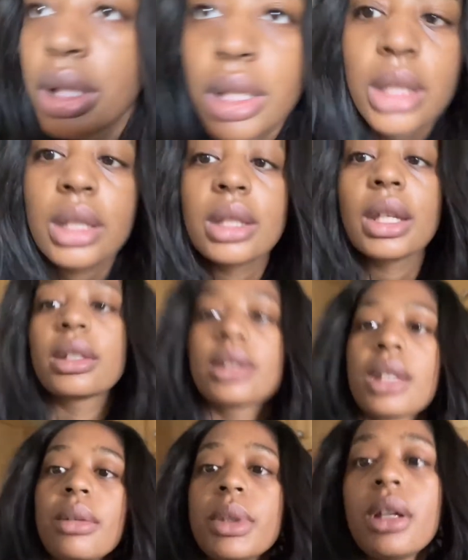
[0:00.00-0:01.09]
this is the second
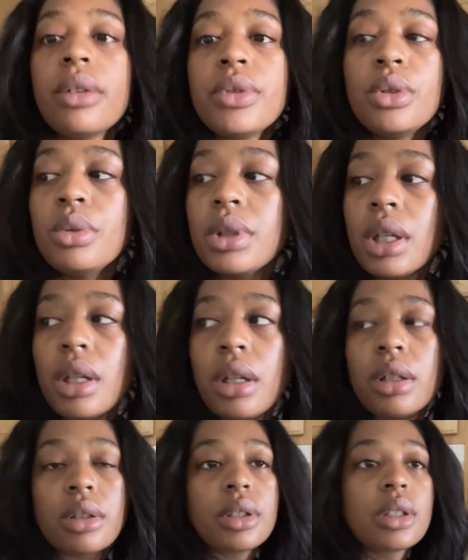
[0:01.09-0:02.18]
time that I've used the
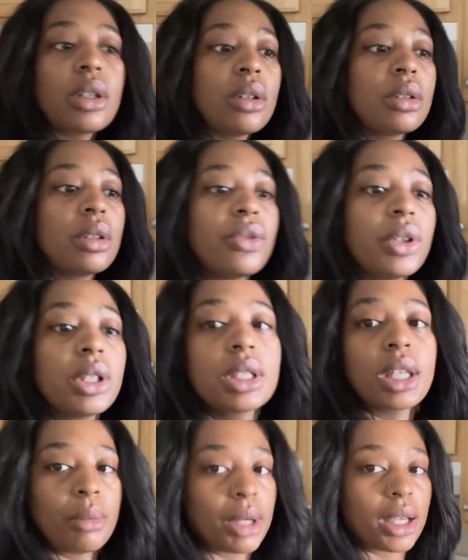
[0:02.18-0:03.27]
hair. So the first
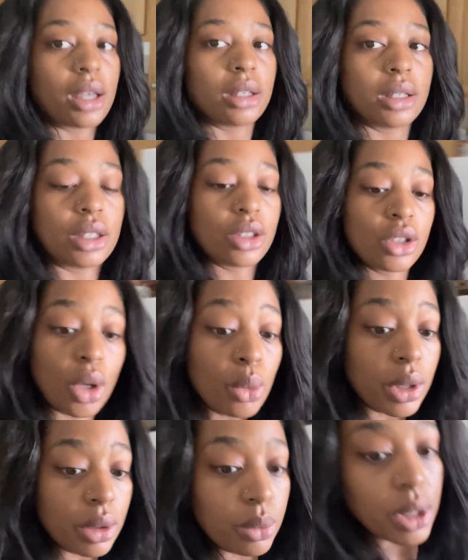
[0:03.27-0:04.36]
time I got a
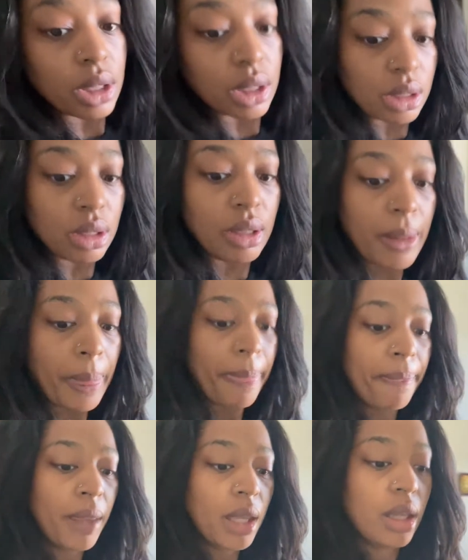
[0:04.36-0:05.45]
sew-in with it
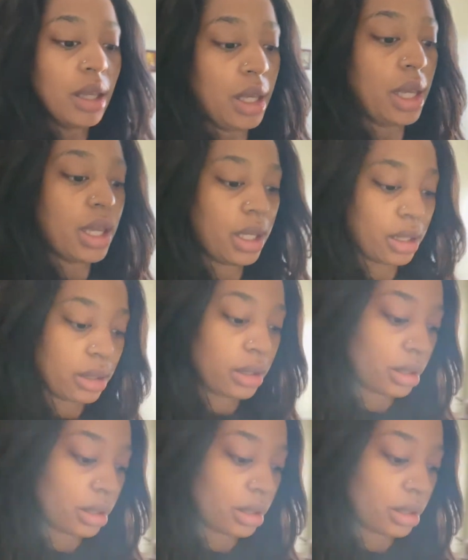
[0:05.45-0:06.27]
and